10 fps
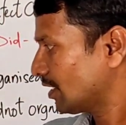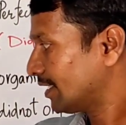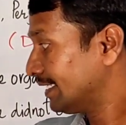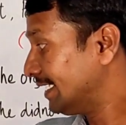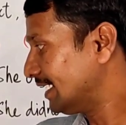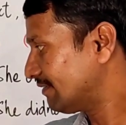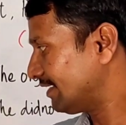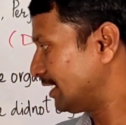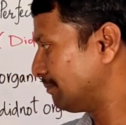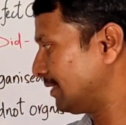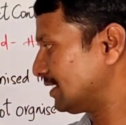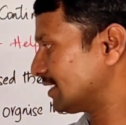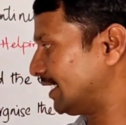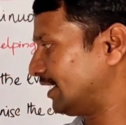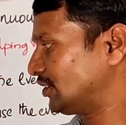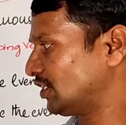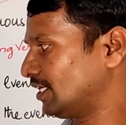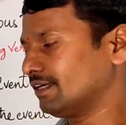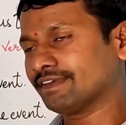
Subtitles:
Didn't we immerse Ganesha?